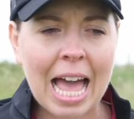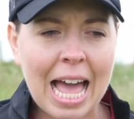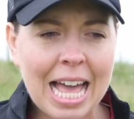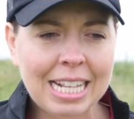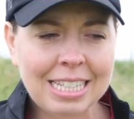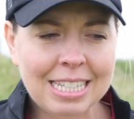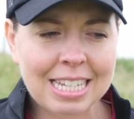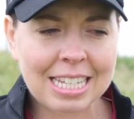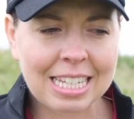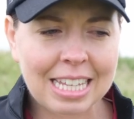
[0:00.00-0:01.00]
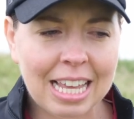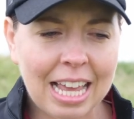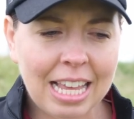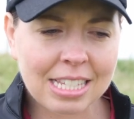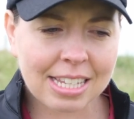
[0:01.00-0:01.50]
And
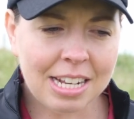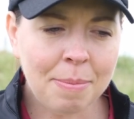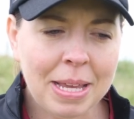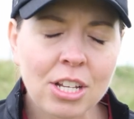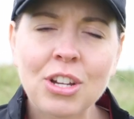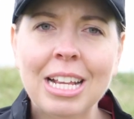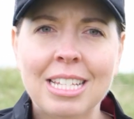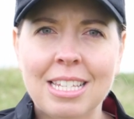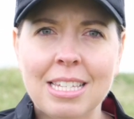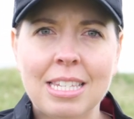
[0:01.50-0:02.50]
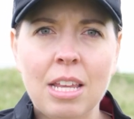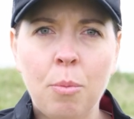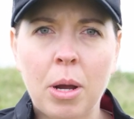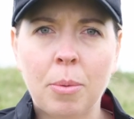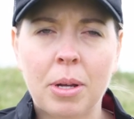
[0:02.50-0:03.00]
it's going to be interesting to see
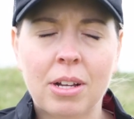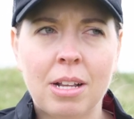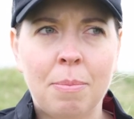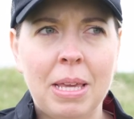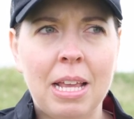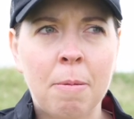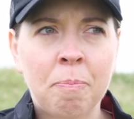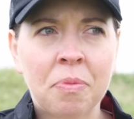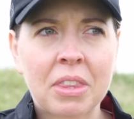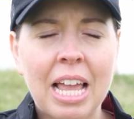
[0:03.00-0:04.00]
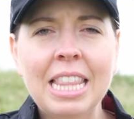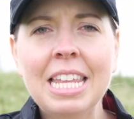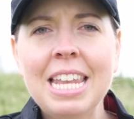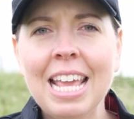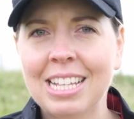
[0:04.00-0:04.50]
where we're going to be in
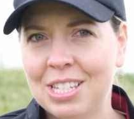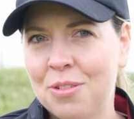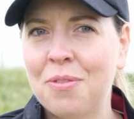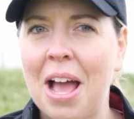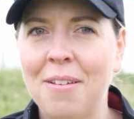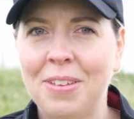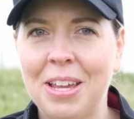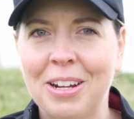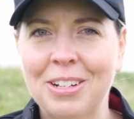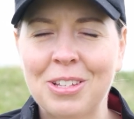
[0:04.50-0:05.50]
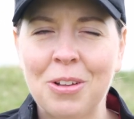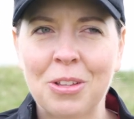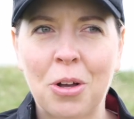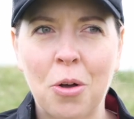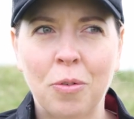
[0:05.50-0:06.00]
the next five years on
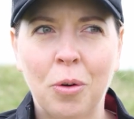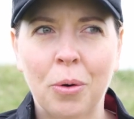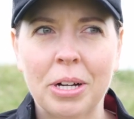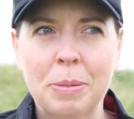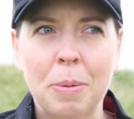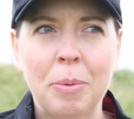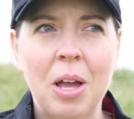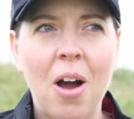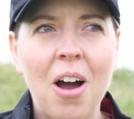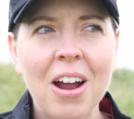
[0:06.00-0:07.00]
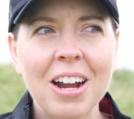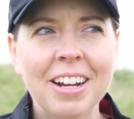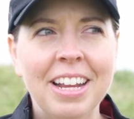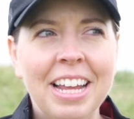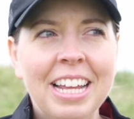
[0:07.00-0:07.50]
the golf course, but we
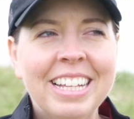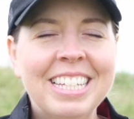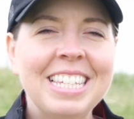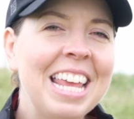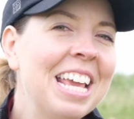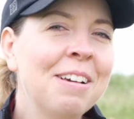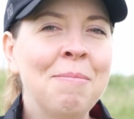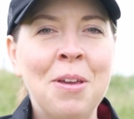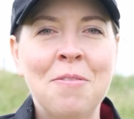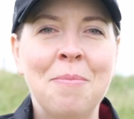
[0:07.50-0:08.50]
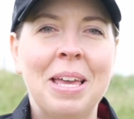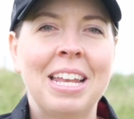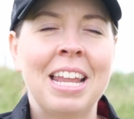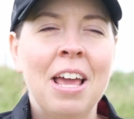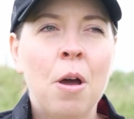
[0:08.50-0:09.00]
are seeing a
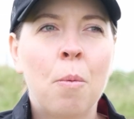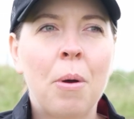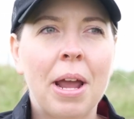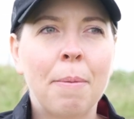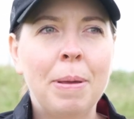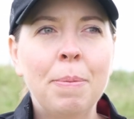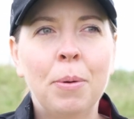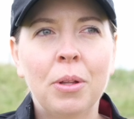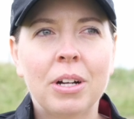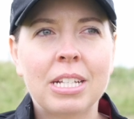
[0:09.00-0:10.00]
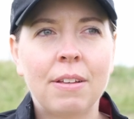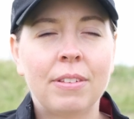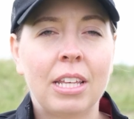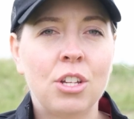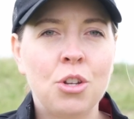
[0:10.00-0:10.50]
movement where people are
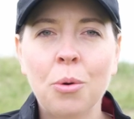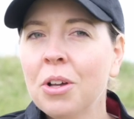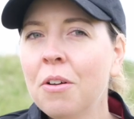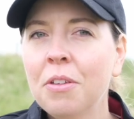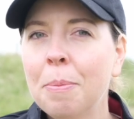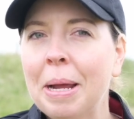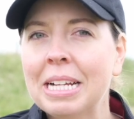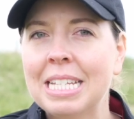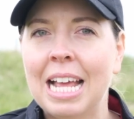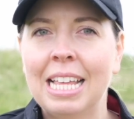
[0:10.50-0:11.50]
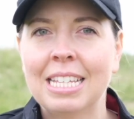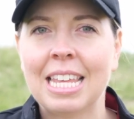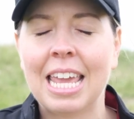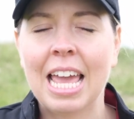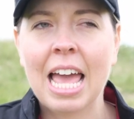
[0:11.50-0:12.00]
definitely showing off their
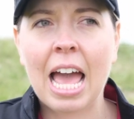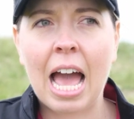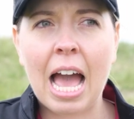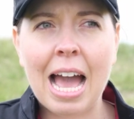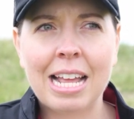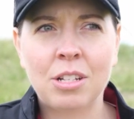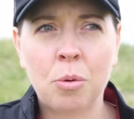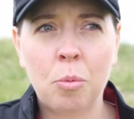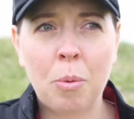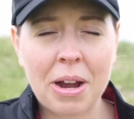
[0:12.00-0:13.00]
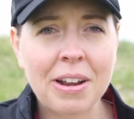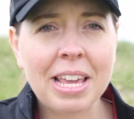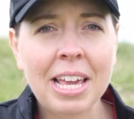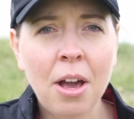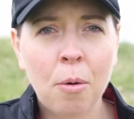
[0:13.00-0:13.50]
personality and
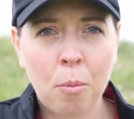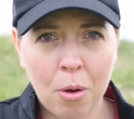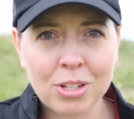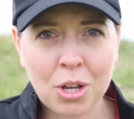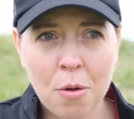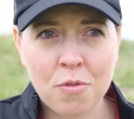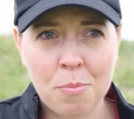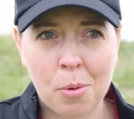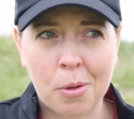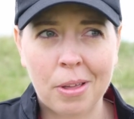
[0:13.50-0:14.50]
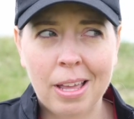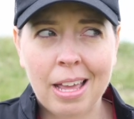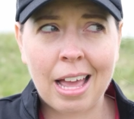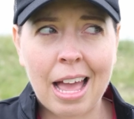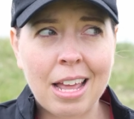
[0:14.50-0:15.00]
wearing what's comfortable,
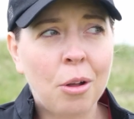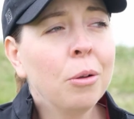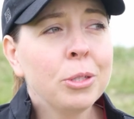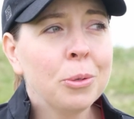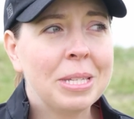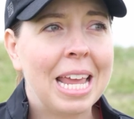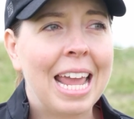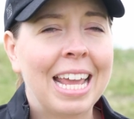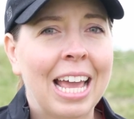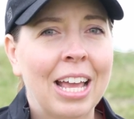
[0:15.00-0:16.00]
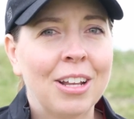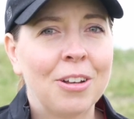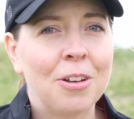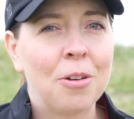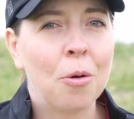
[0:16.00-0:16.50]
and also saying
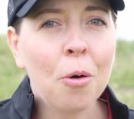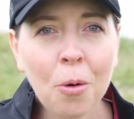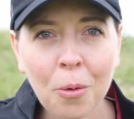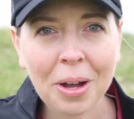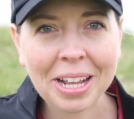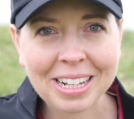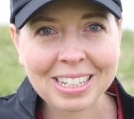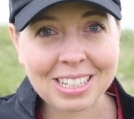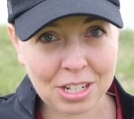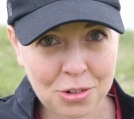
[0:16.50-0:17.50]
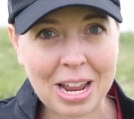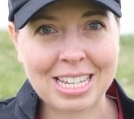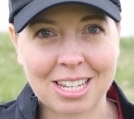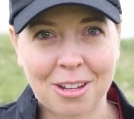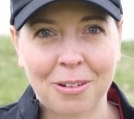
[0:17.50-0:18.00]
no to
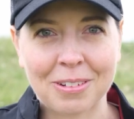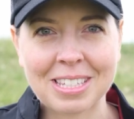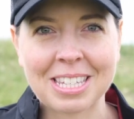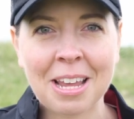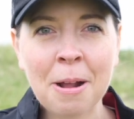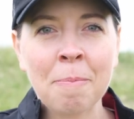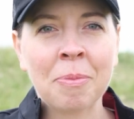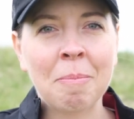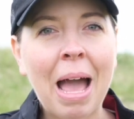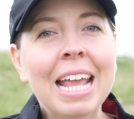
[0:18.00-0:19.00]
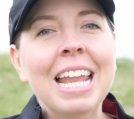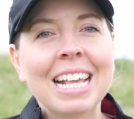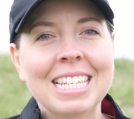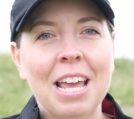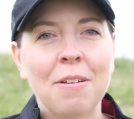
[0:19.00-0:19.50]
dress codes. My
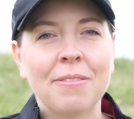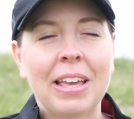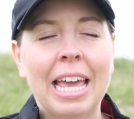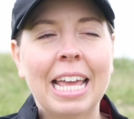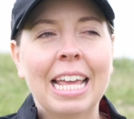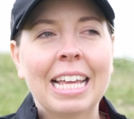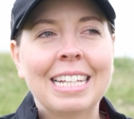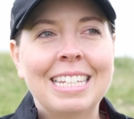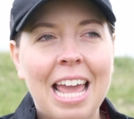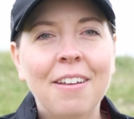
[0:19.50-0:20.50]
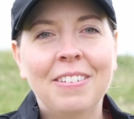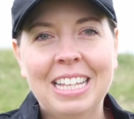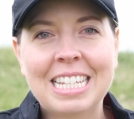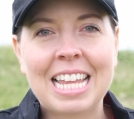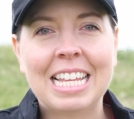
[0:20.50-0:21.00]
next outfit
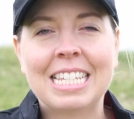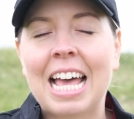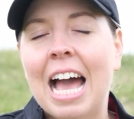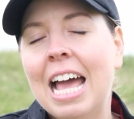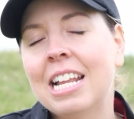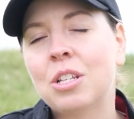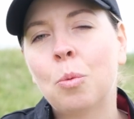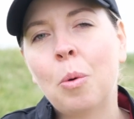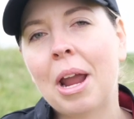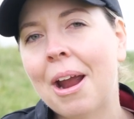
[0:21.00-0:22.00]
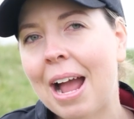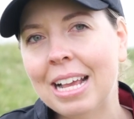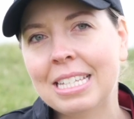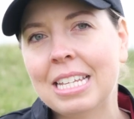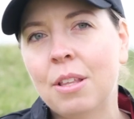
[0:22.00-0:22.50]
definitely says that, and it's where
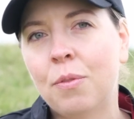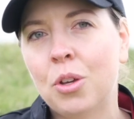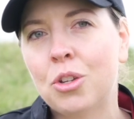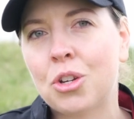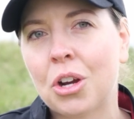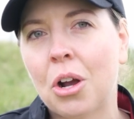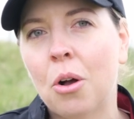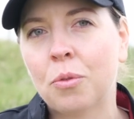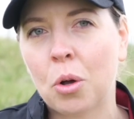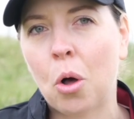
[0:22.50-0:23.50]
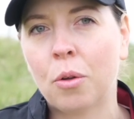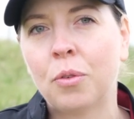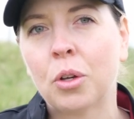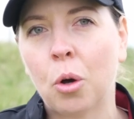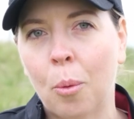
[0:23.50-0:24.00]
I see the future of
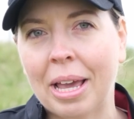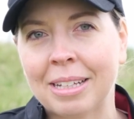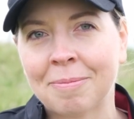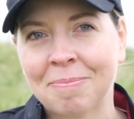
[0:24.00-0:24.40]
golf going.